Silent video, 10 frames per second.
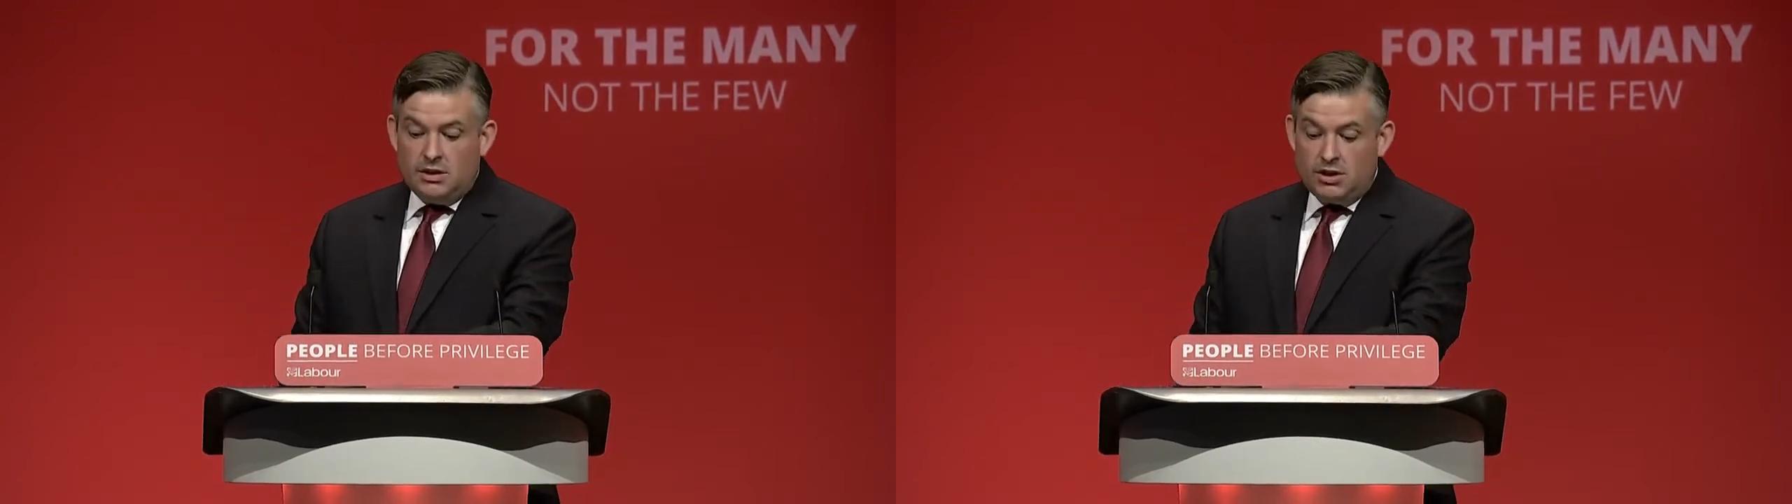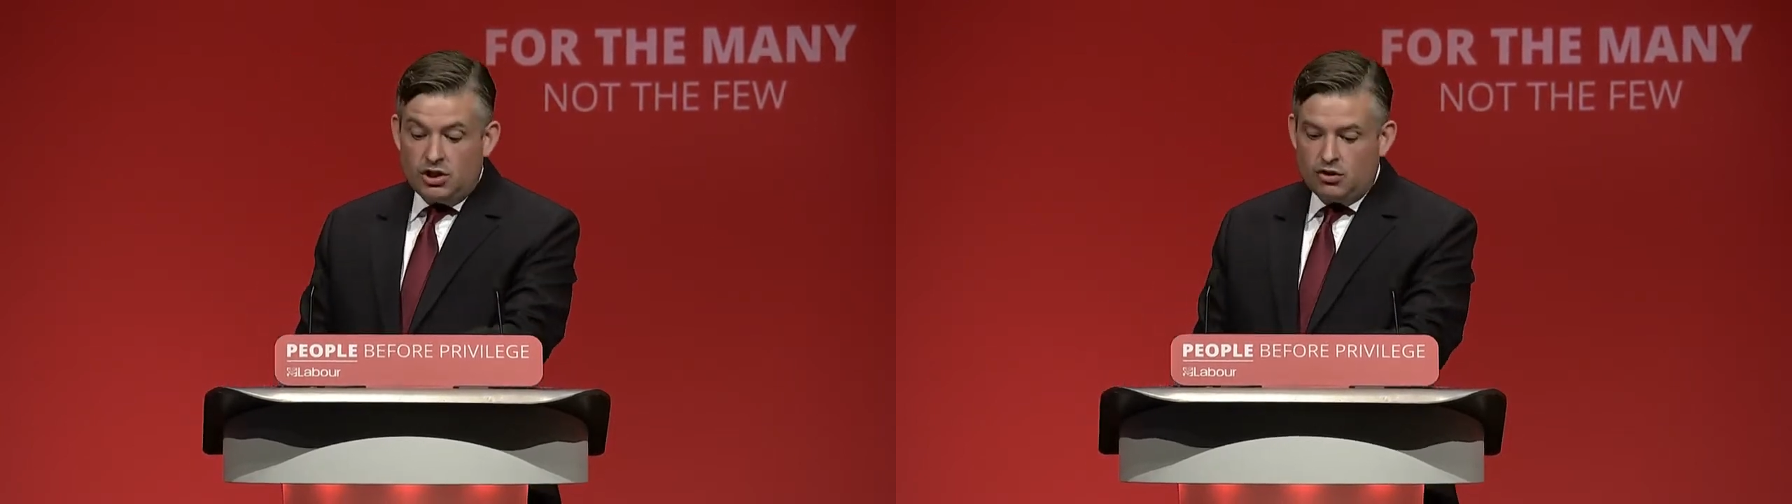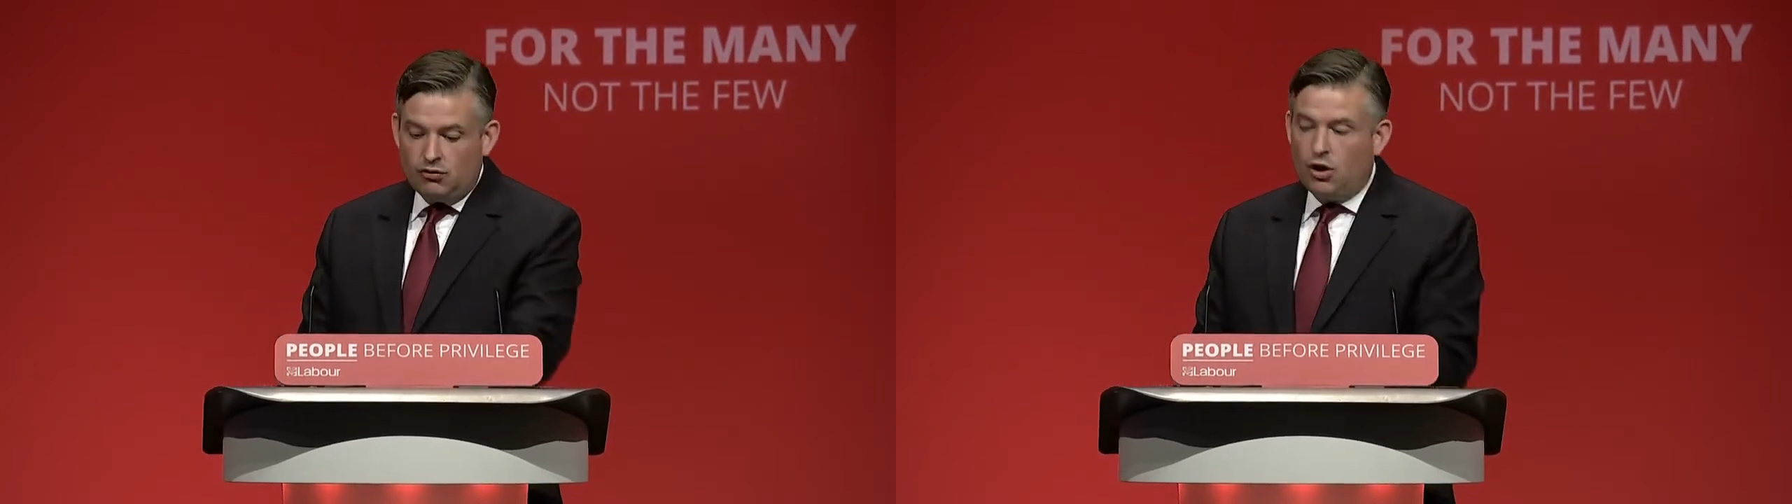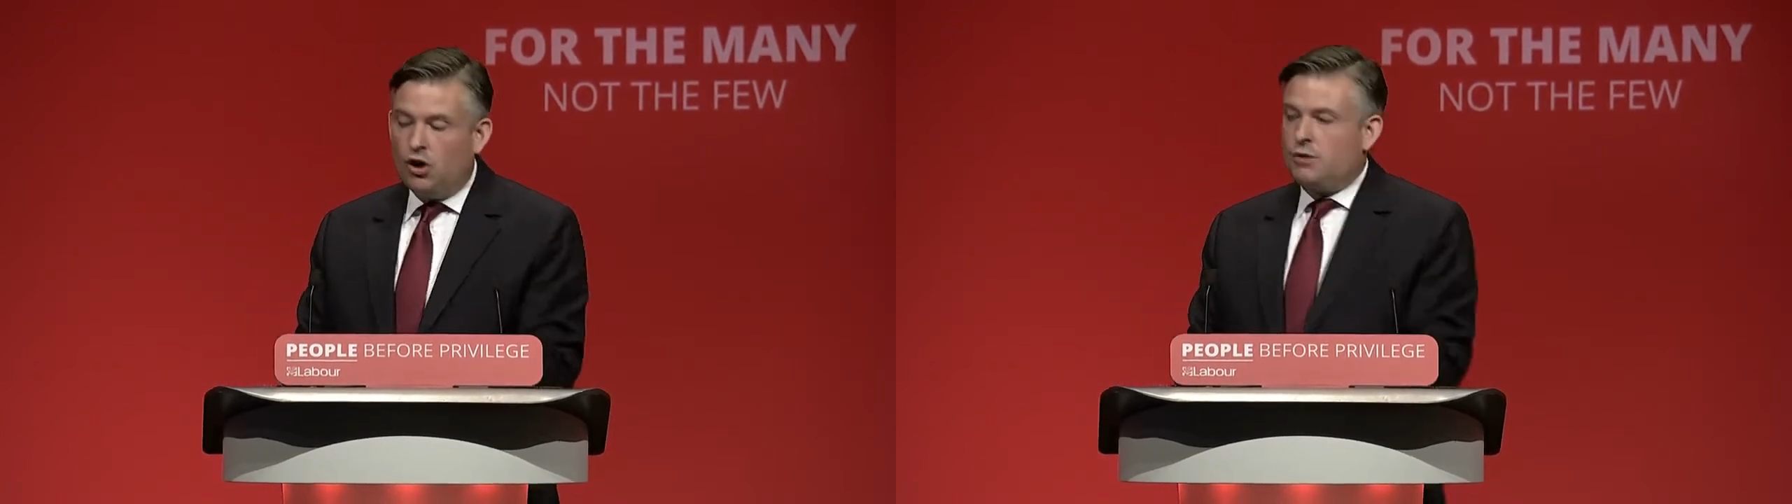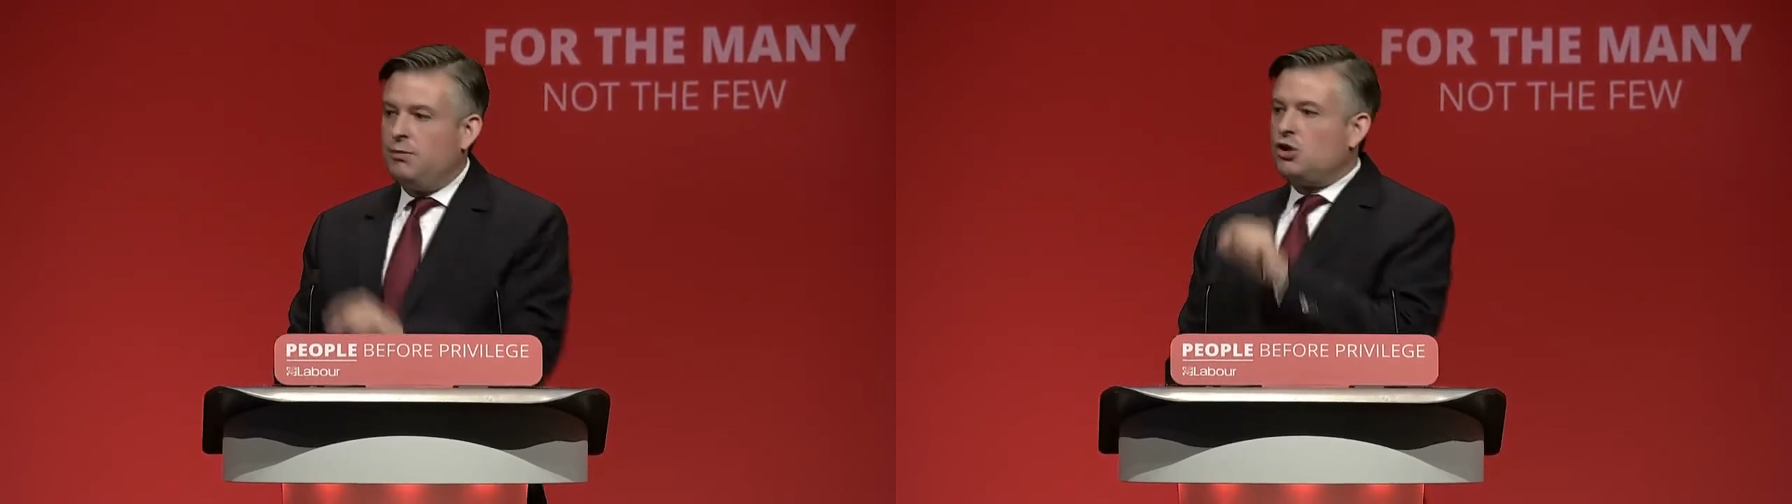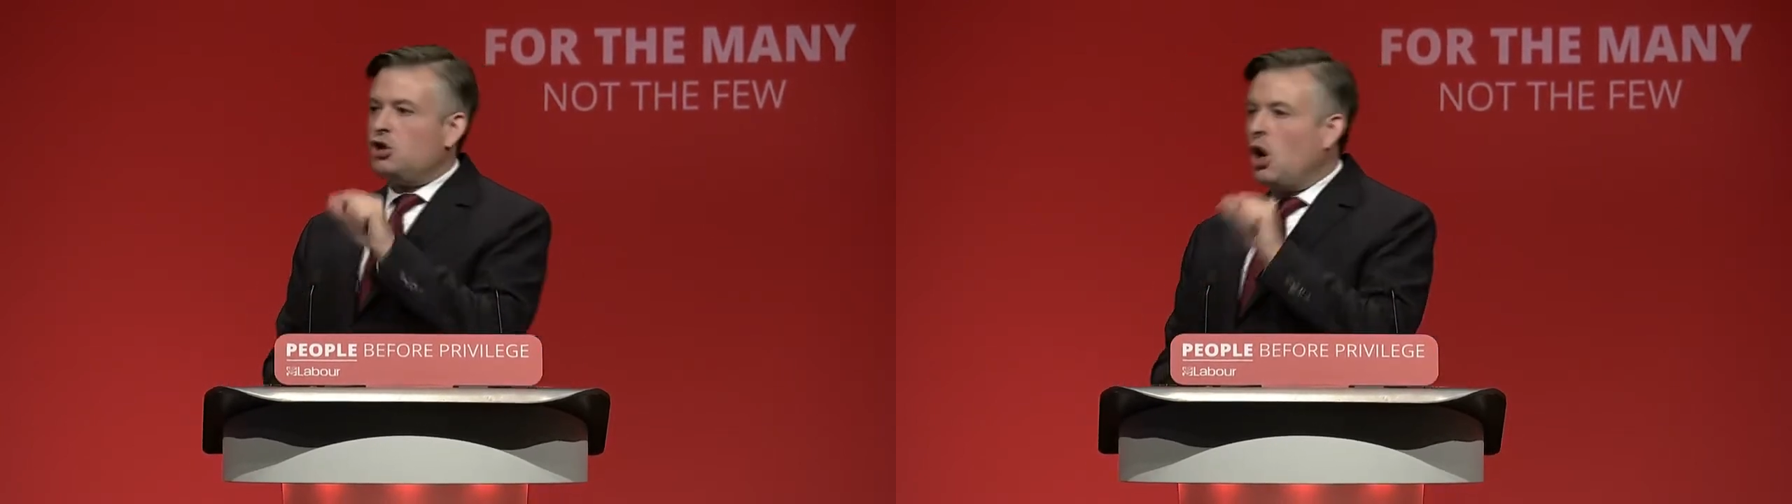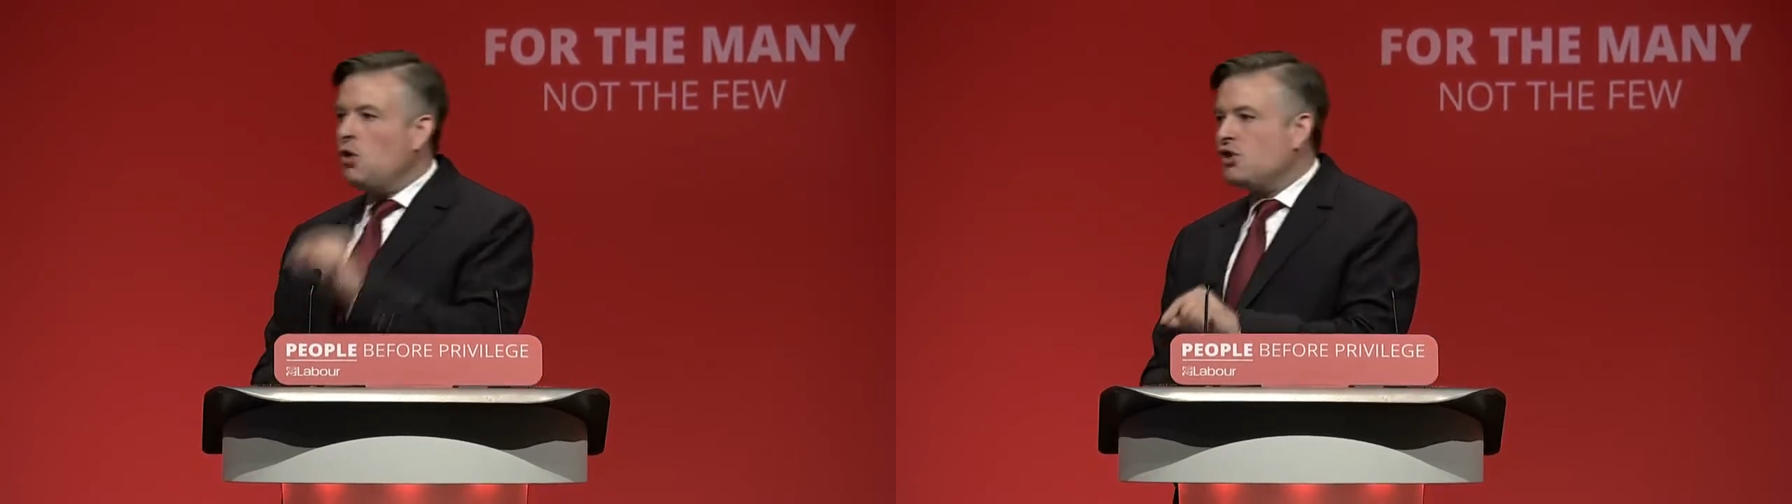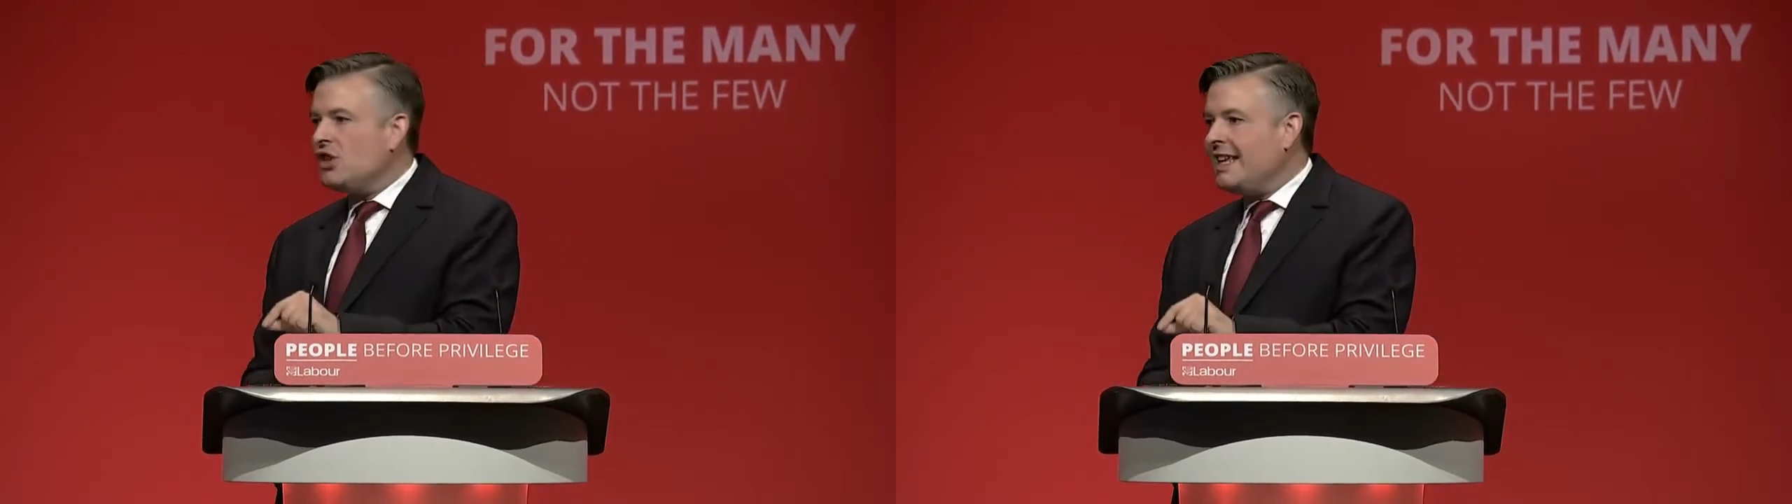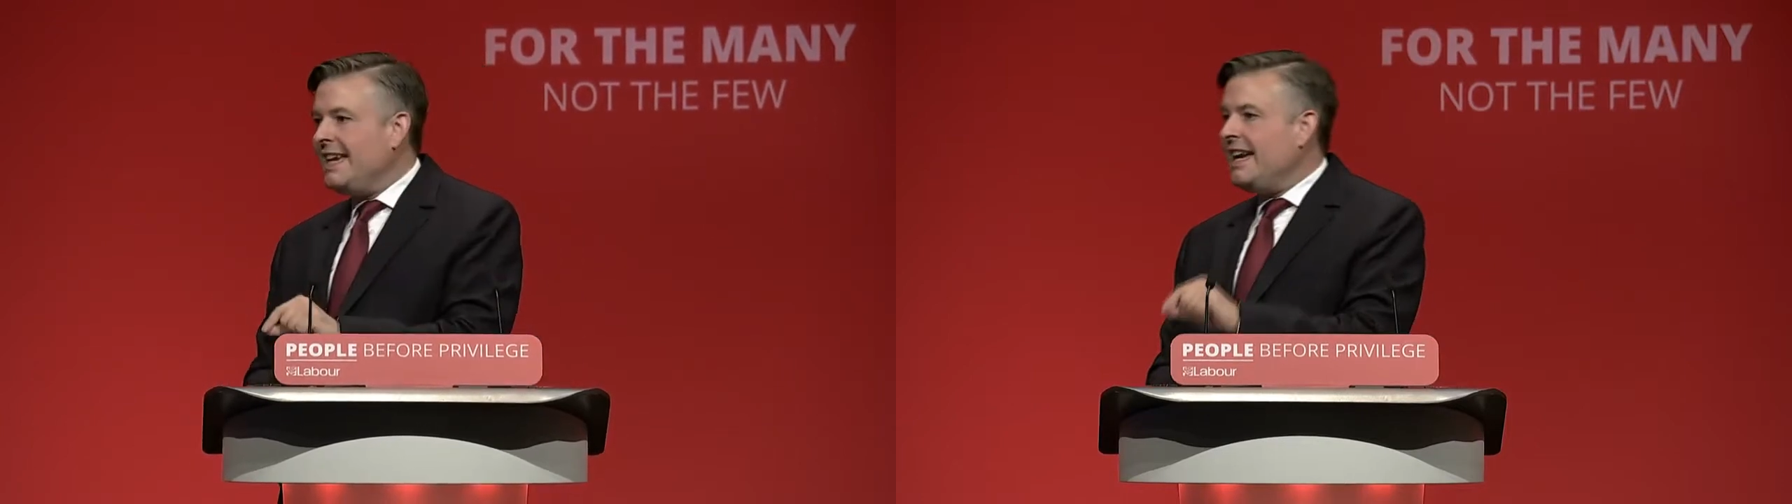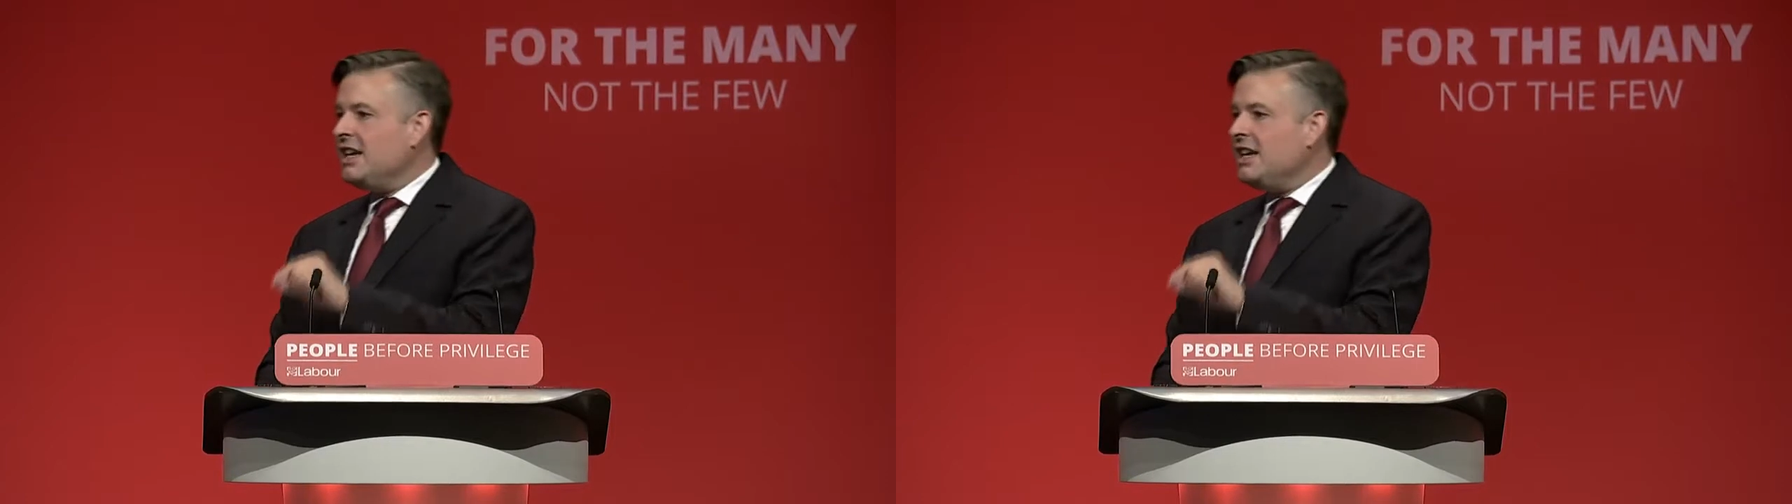distraught, but totally